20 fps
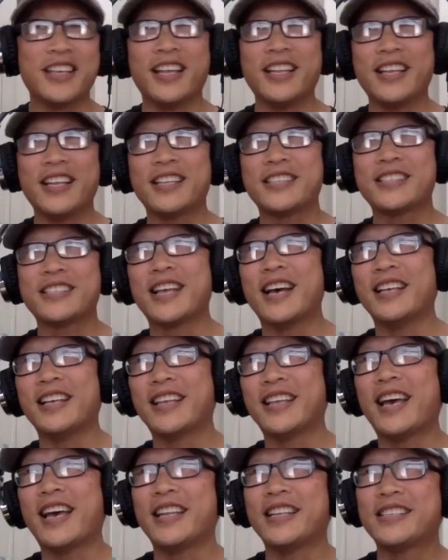it, it's not
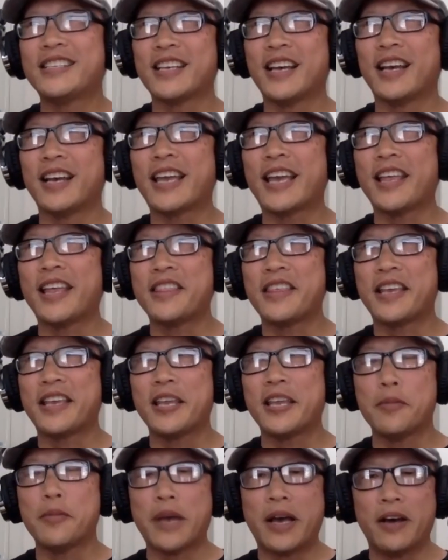that. It's again
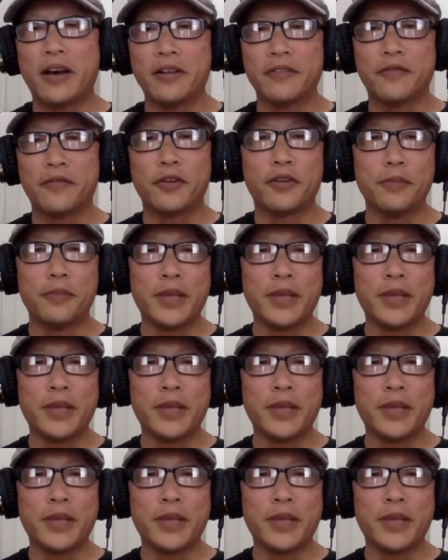thinking about for